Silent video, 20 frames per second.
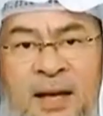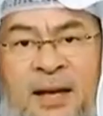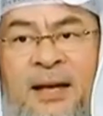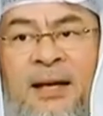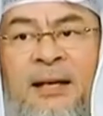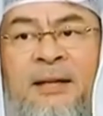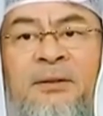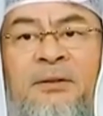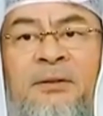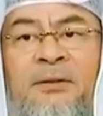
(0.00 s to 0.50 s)

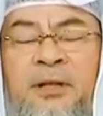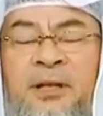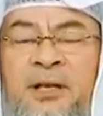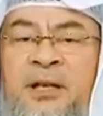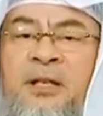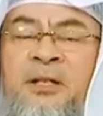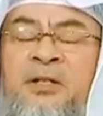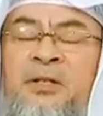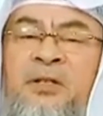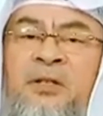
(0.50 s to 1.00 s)
And
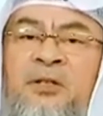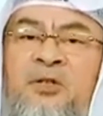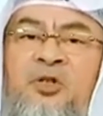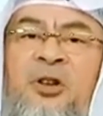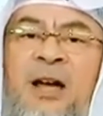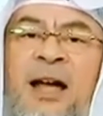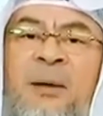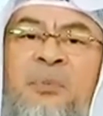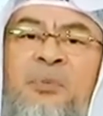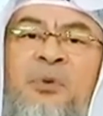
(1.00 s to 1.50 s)
these
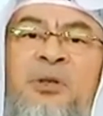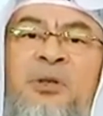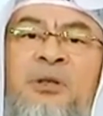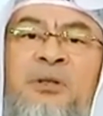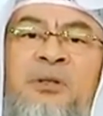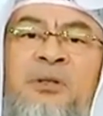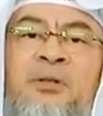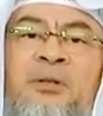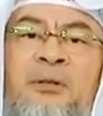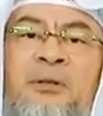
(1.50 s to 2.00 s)

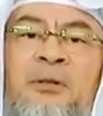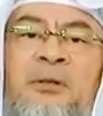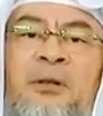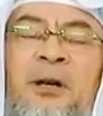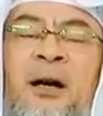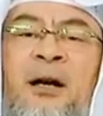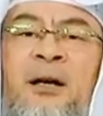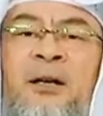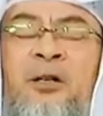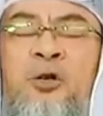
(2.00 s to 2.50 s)
chapters
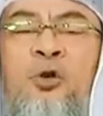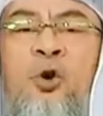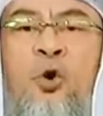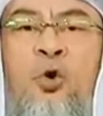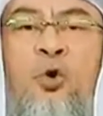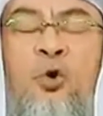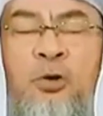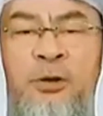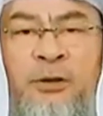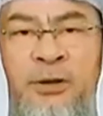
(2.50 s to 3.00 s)
are in
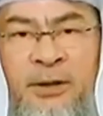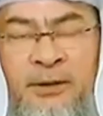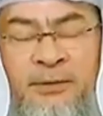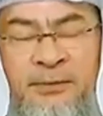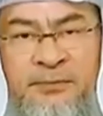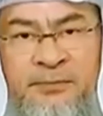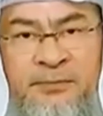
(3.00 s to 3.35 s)
order,